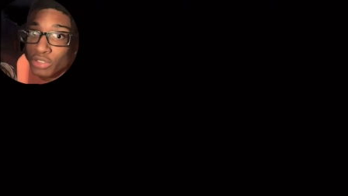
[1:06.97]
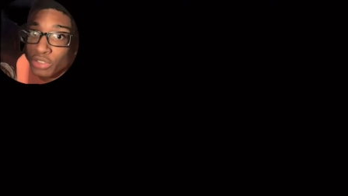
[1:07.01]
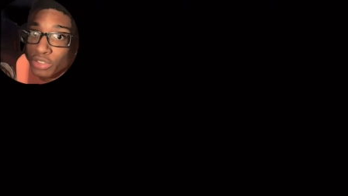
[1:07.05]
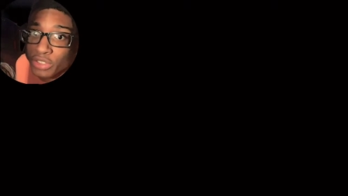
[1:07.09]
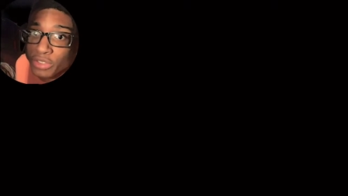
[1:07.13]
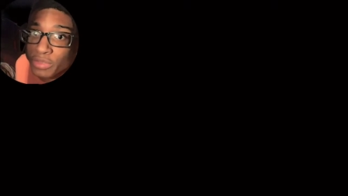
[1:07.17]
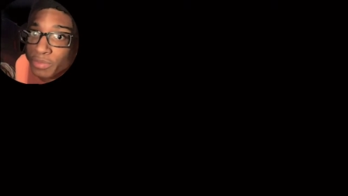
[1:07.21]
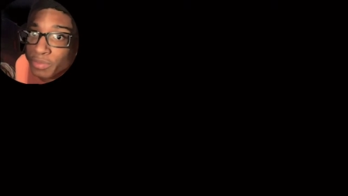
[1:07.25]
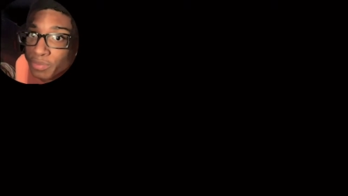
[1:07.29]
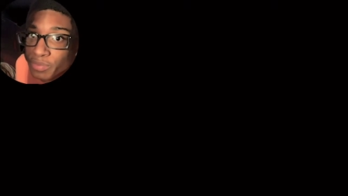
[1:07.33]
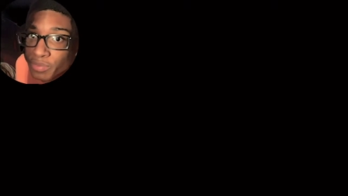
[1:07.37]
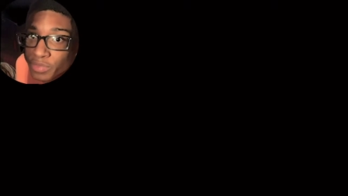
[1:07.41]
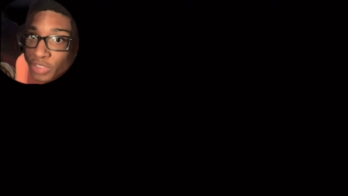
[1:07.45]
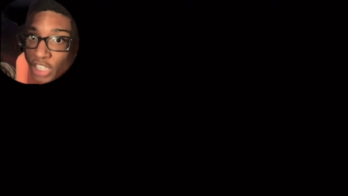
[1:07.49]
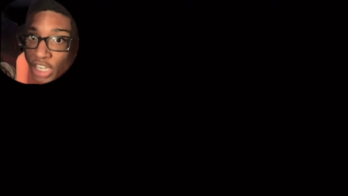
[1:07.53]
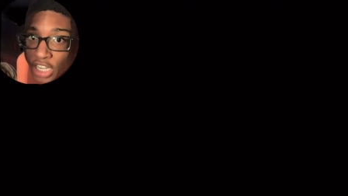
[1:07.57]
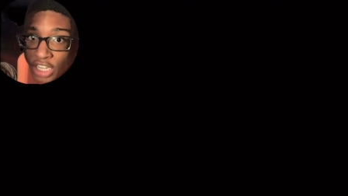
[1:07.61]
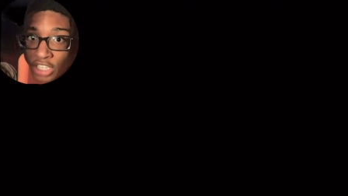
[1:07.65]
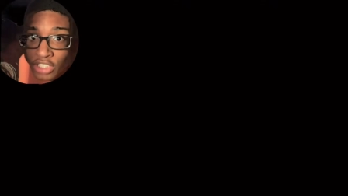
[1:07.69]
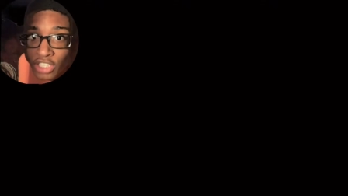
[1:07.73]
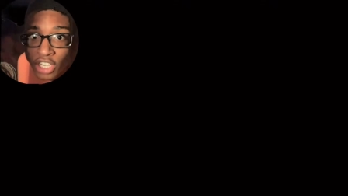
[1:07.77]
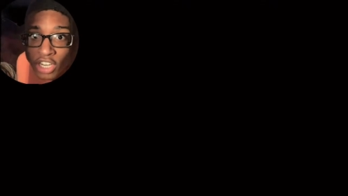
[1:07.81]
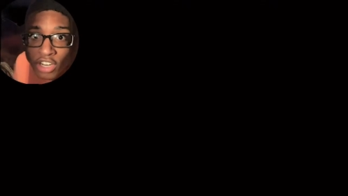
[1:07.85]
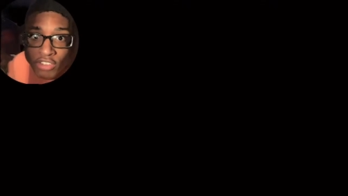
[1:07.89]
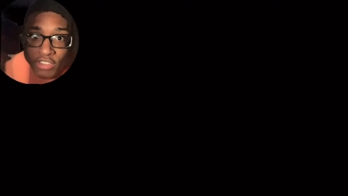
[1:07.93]
it. Are
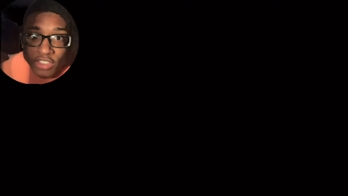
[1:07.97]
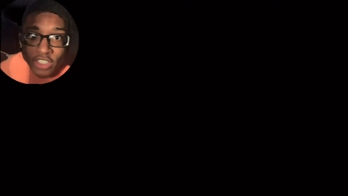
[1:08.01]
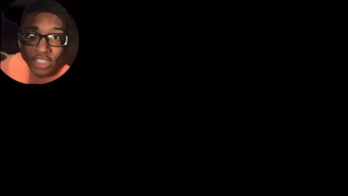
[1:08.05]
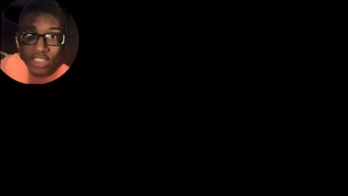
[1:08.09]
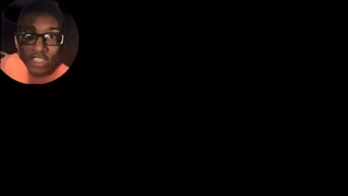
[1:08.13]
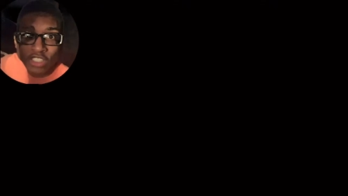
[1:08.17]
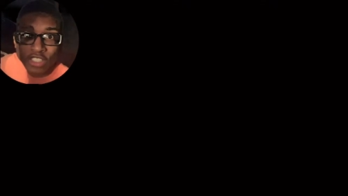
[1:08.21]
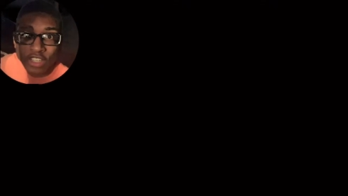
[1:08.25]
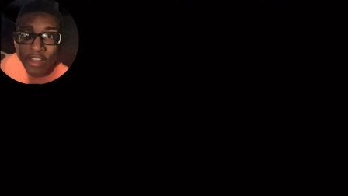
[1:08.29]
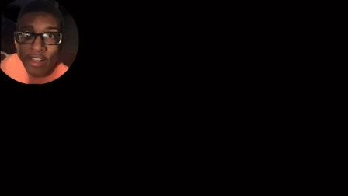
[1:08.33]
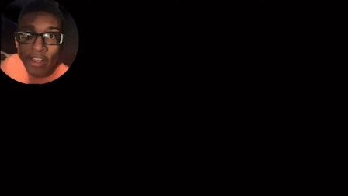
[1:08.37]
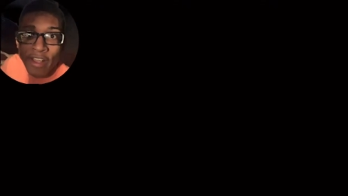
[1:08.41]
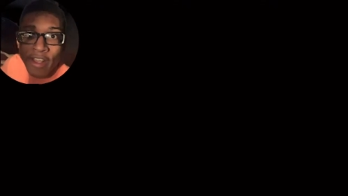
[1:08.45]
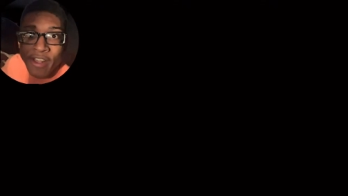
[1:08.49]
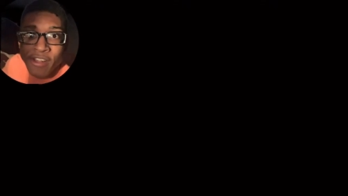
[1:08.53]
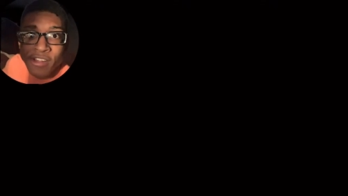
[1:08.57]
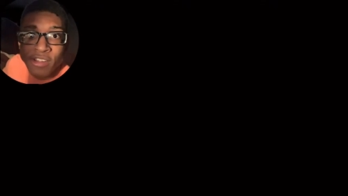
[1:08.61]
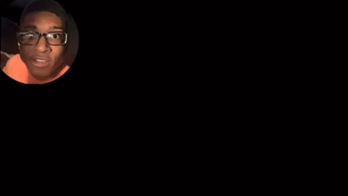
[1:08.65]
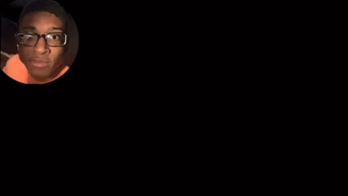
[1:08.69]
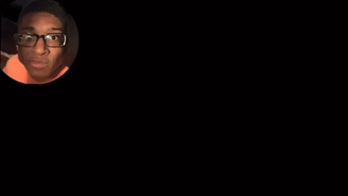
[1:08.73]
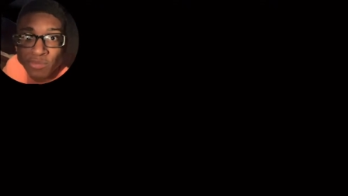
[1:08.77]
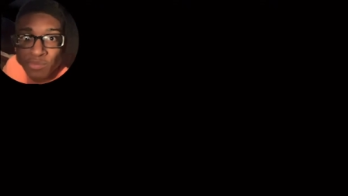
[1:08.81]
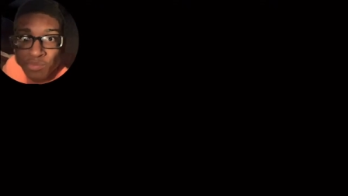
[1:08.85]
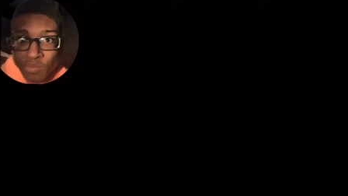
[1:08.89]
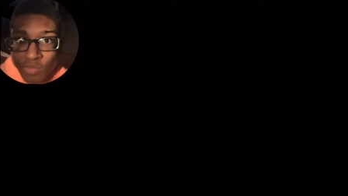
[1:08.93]
y'all ready?
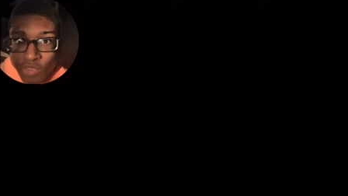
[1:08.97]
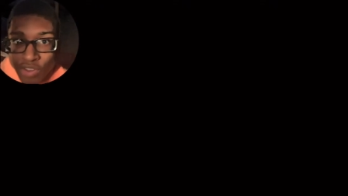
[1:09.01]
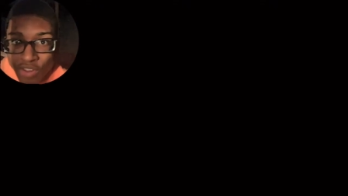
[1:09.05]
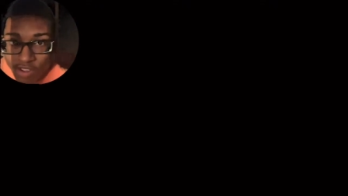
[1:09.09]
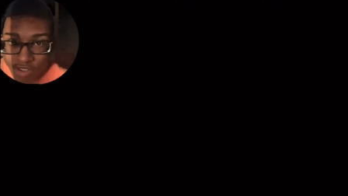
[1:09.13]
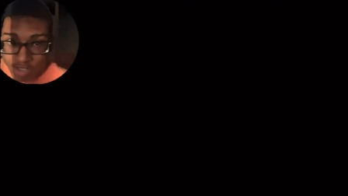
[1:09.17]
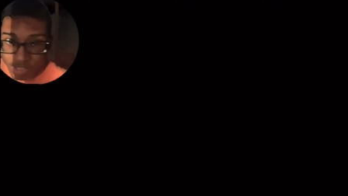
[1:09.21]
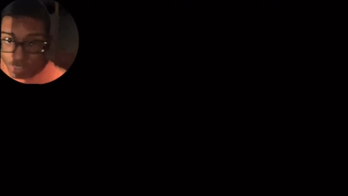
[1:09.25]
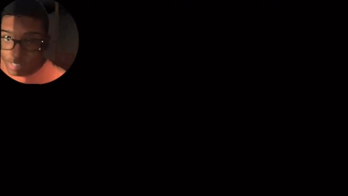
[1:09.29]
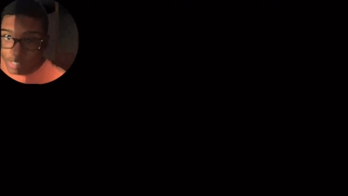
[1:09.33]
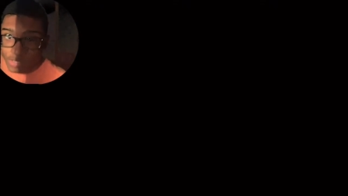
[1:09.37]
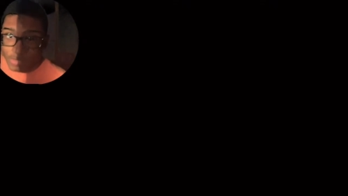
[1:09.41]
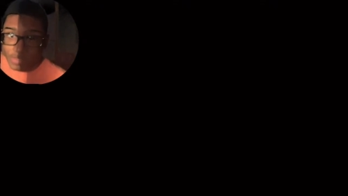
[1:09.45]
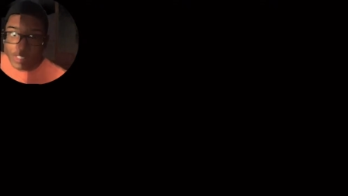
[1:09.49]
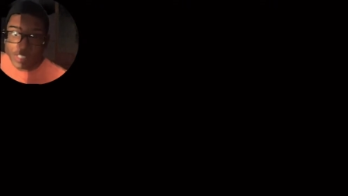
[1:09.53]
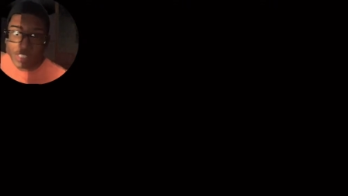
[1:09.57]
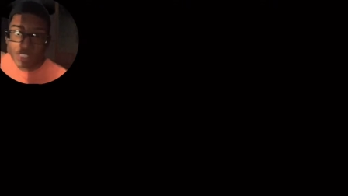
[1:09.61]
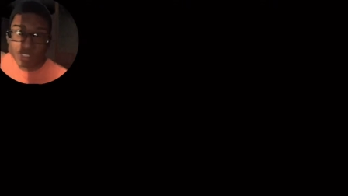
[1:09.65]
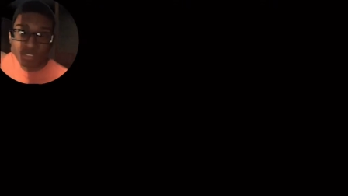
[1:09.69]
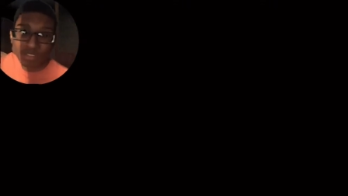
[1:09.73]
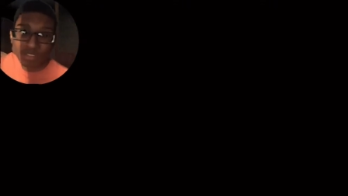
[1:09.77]
Because I'm ready.